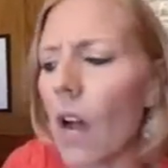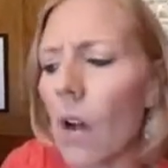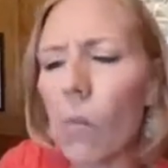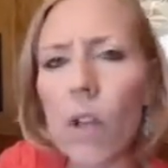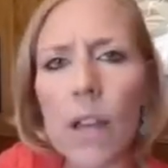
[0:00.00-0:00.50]

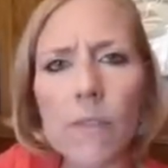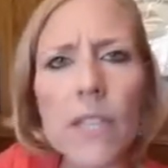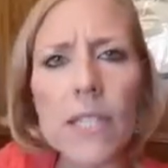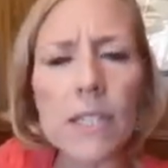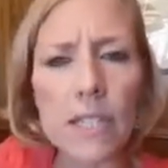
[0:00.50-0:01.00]
We'll have
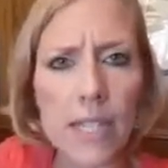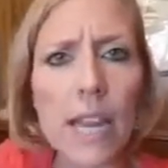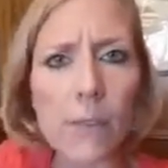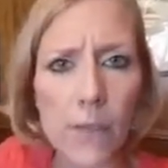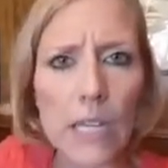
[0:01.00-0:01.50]
the
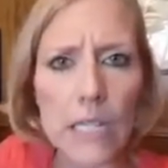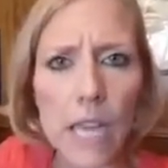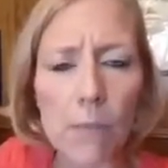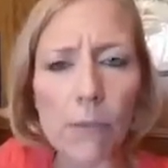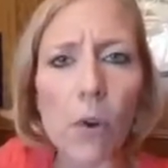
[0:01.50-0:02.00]
Senate fix
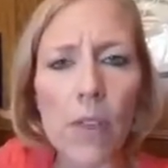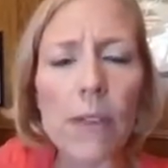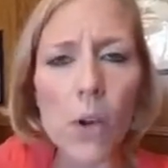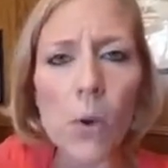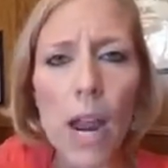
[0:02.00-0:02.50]
it before they
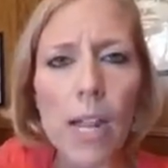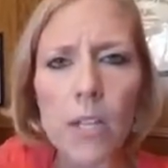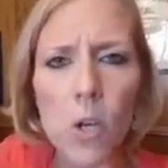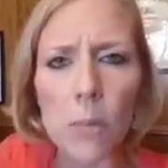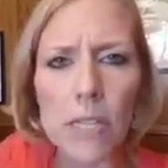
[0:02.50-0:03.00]
vote on
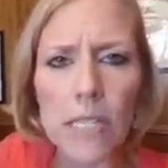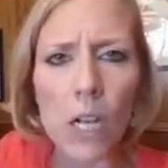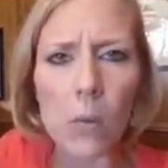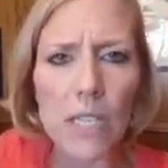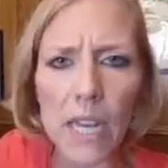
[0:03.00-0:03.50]
it. No big
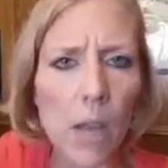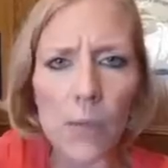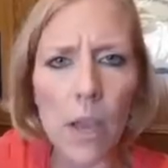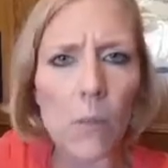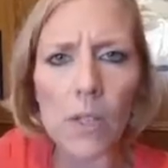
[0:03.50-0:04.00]
deal, we'll take out
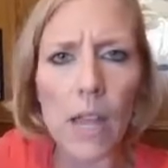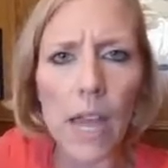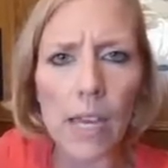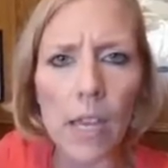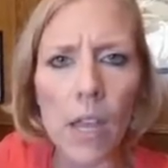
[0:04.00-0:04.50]
that one
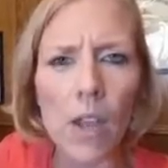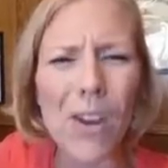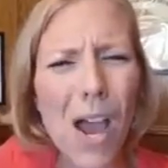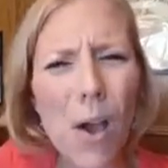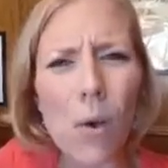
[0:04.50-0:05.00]
line.
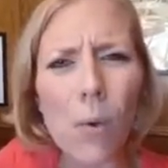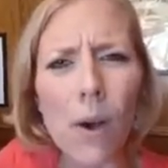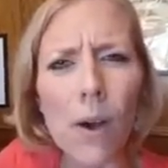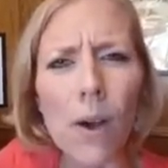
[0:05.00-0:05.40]
No!